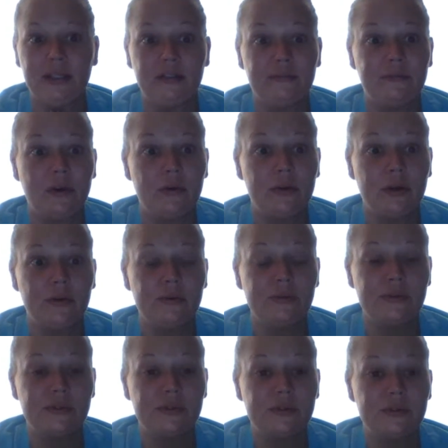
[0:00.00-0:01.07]
like the
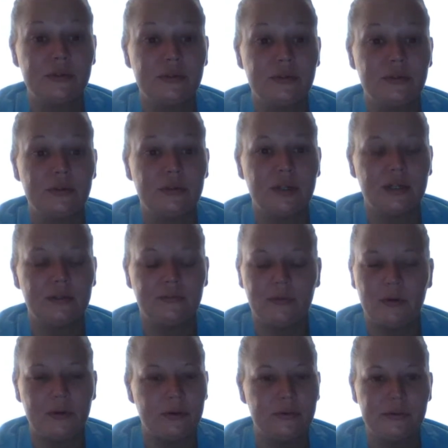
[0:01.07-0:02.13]
photos,
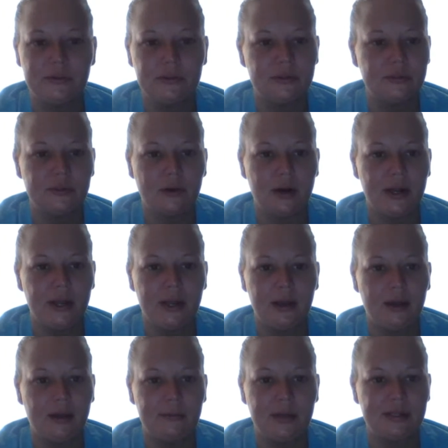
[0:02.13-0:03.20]
not the photos,
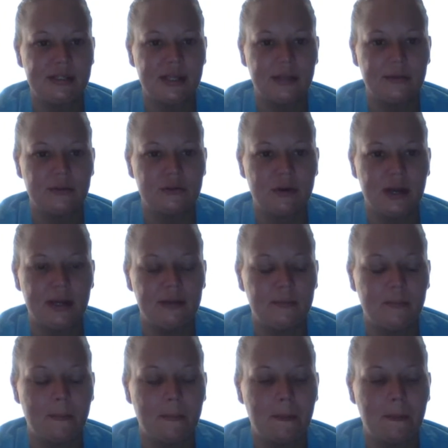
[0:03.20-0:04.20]
sorry, I'm not saying this right.